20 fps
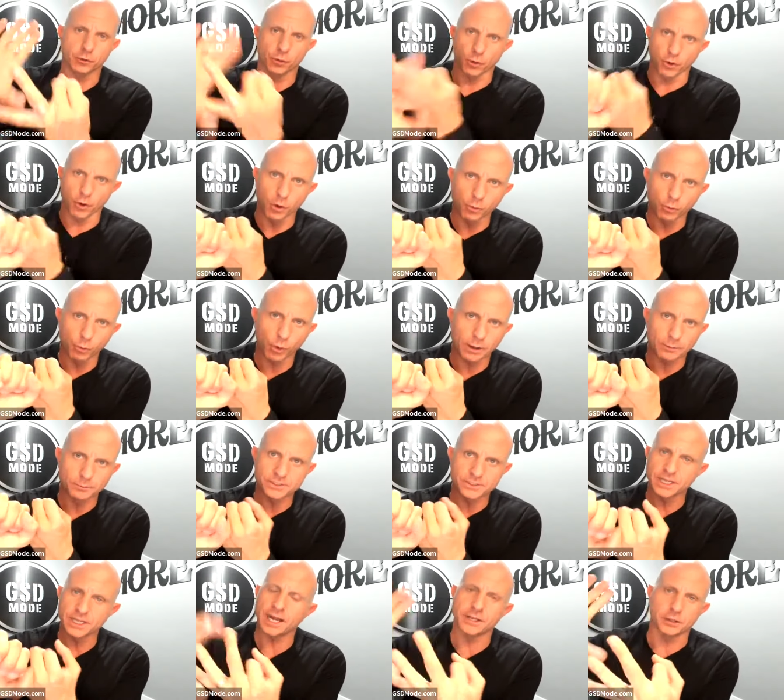your own
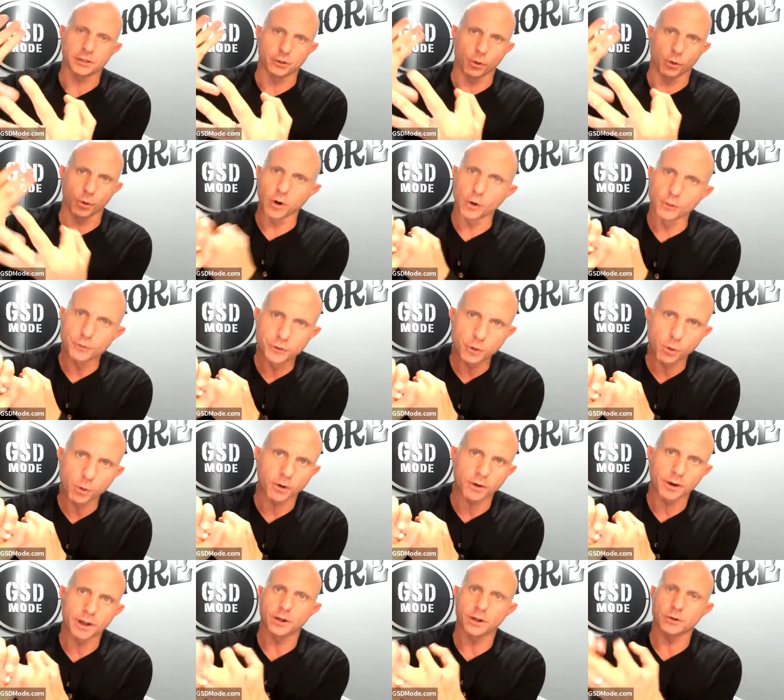website, your own
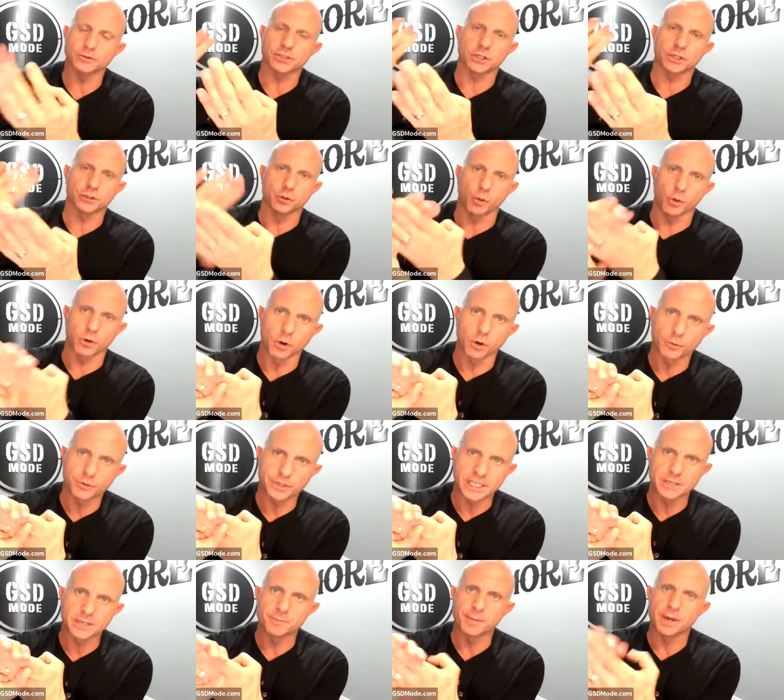URLs, your own
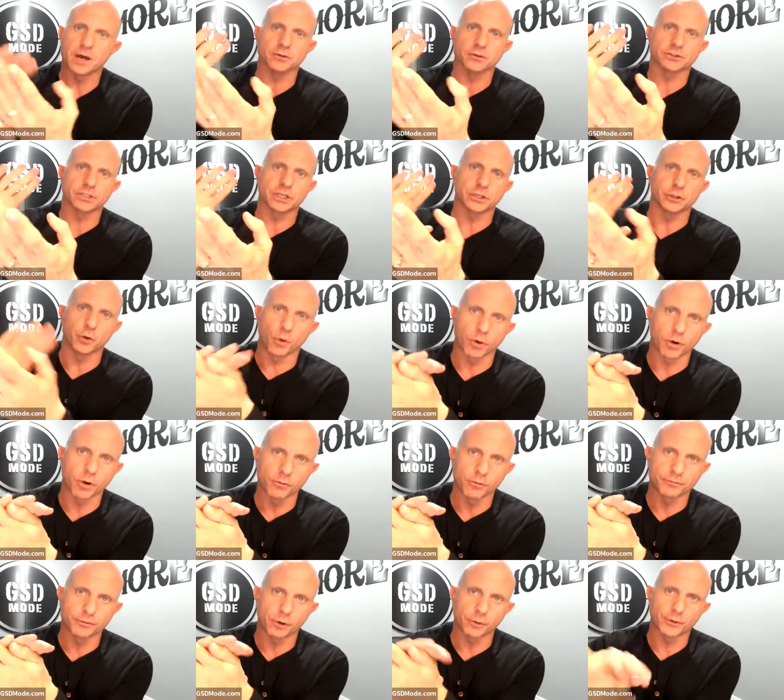emails, your
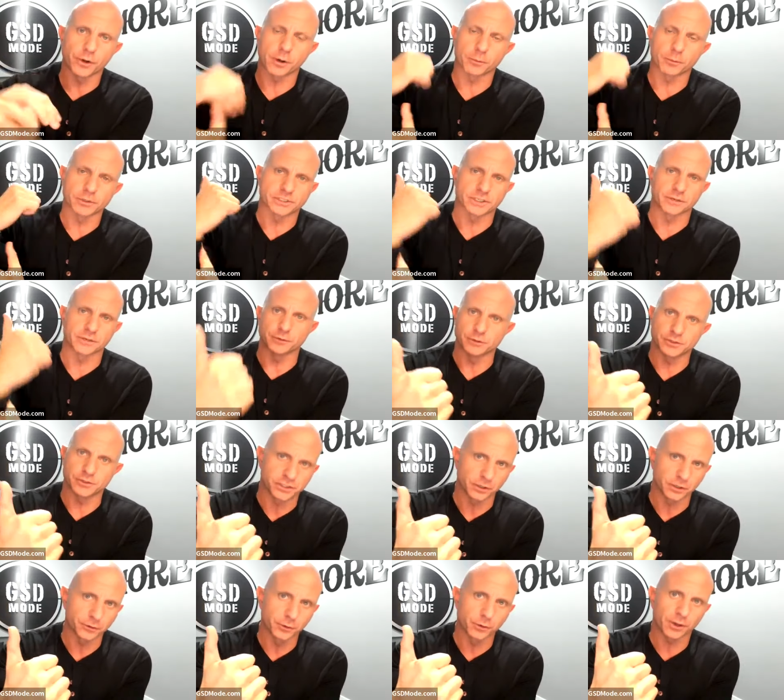own phone numbers. And if you
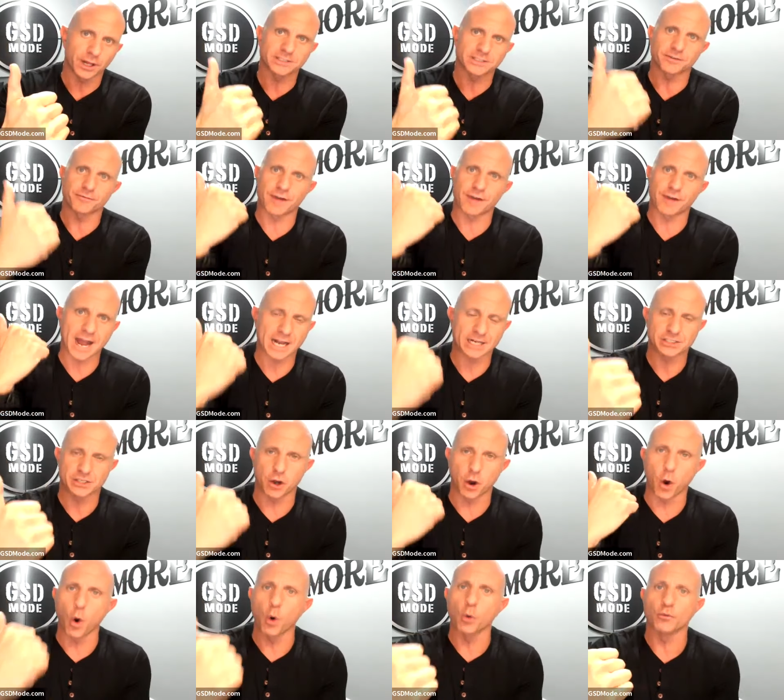still utilize the fax,
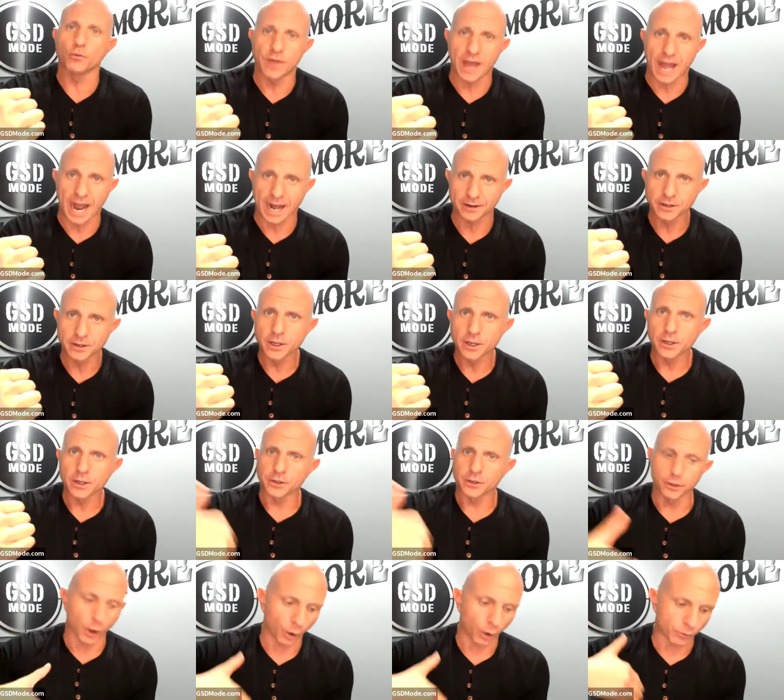own that.
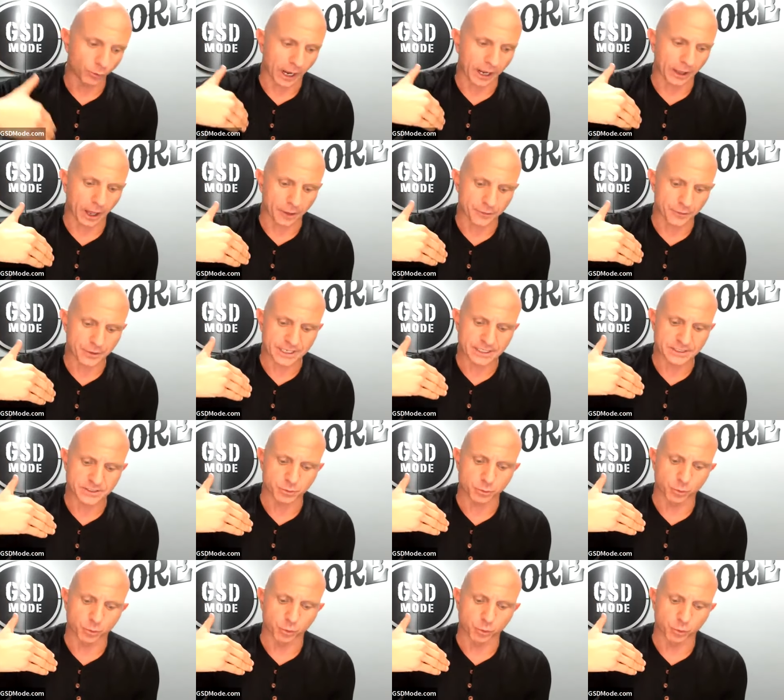You know, I, I think it's